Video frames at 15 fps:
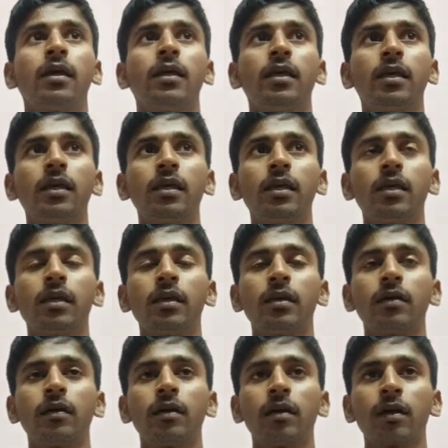
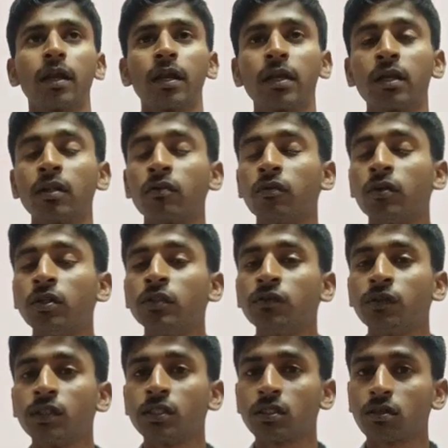He created the world's
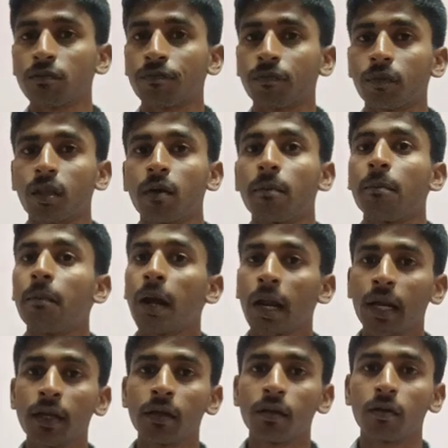first
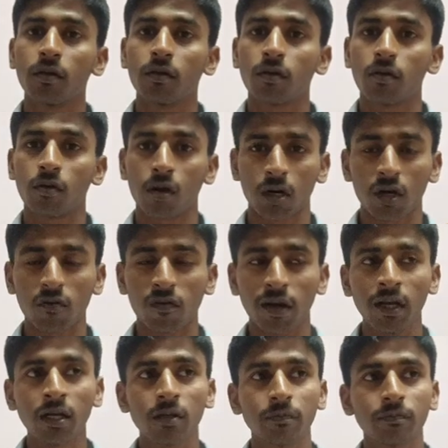manned rocket
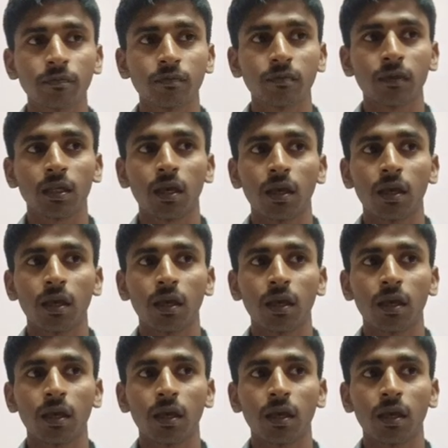flight.